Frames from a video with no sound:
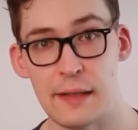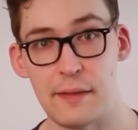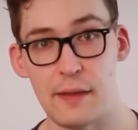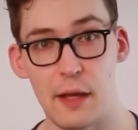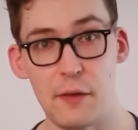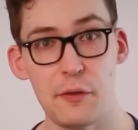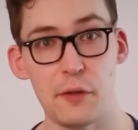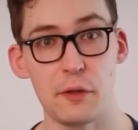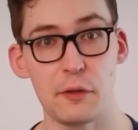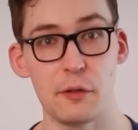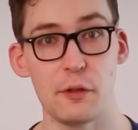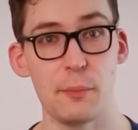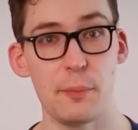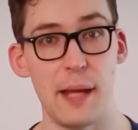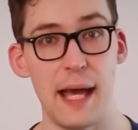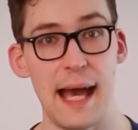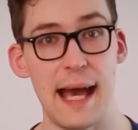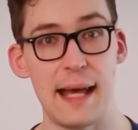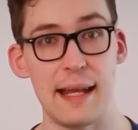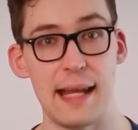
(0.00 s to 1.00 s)
The other group
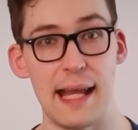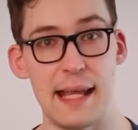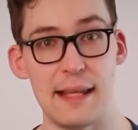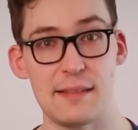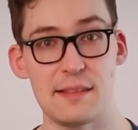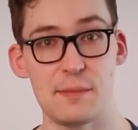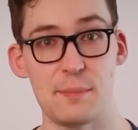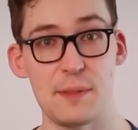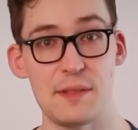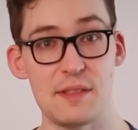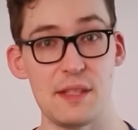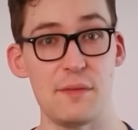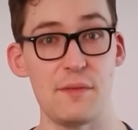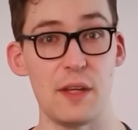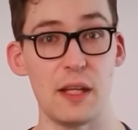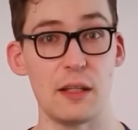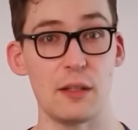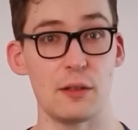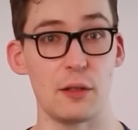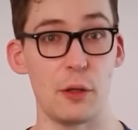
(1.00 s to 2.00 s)
had a
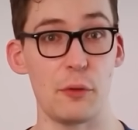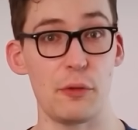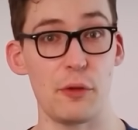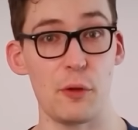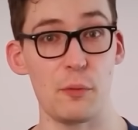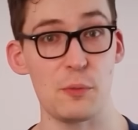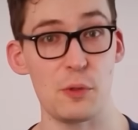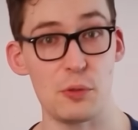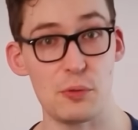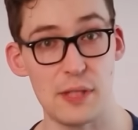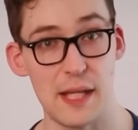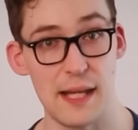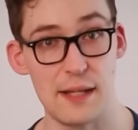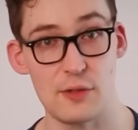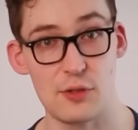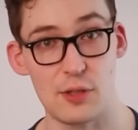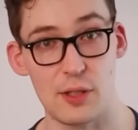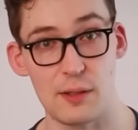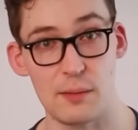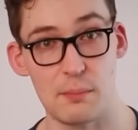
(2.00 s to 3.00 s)
specific Klotho
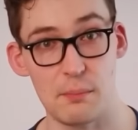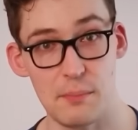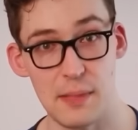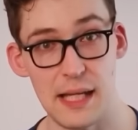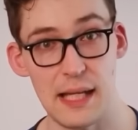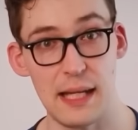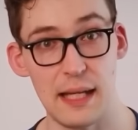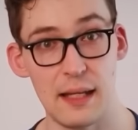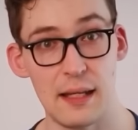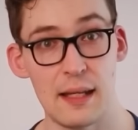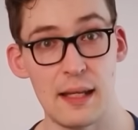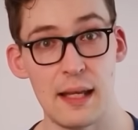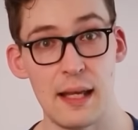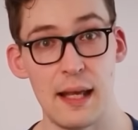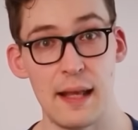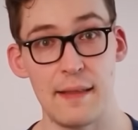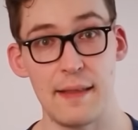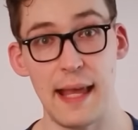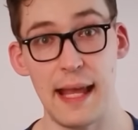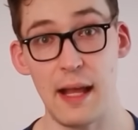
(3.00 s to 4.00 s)
mutation, meaning
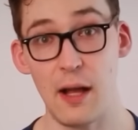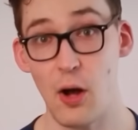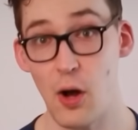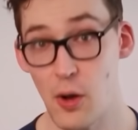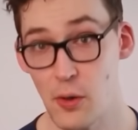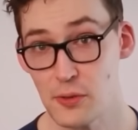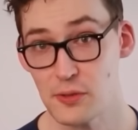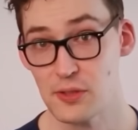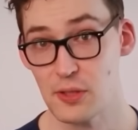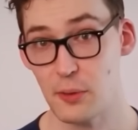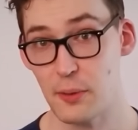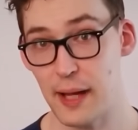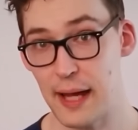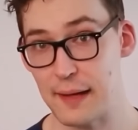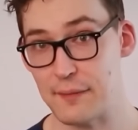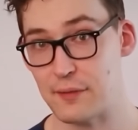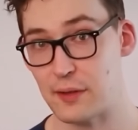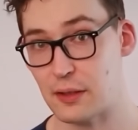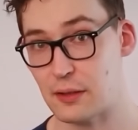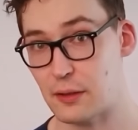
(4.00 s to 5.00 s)
they also
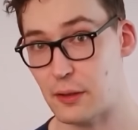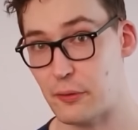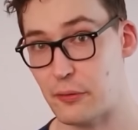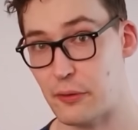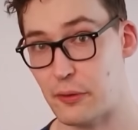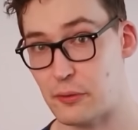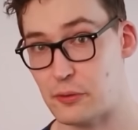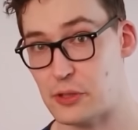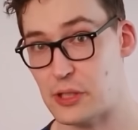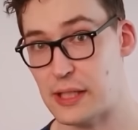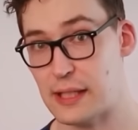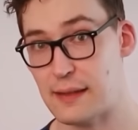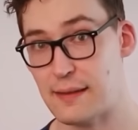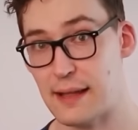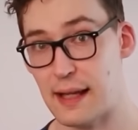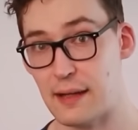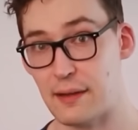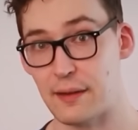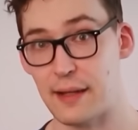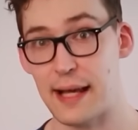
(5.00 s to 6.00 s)
have the Klotho gene
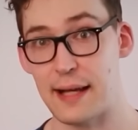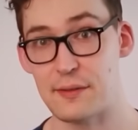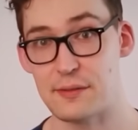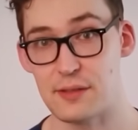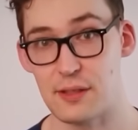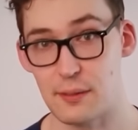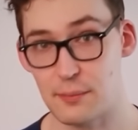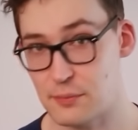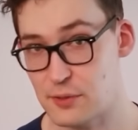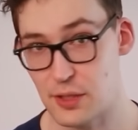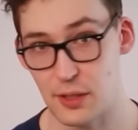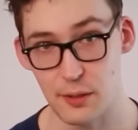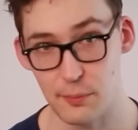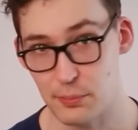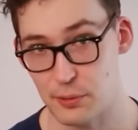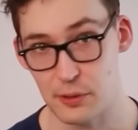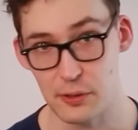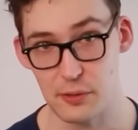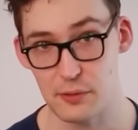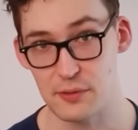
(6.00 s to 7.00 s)
that allows them to
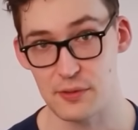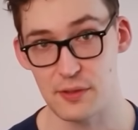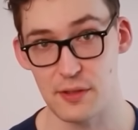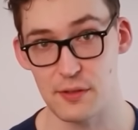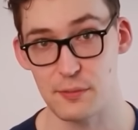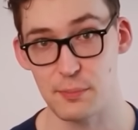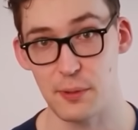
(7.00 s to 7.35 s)
produce this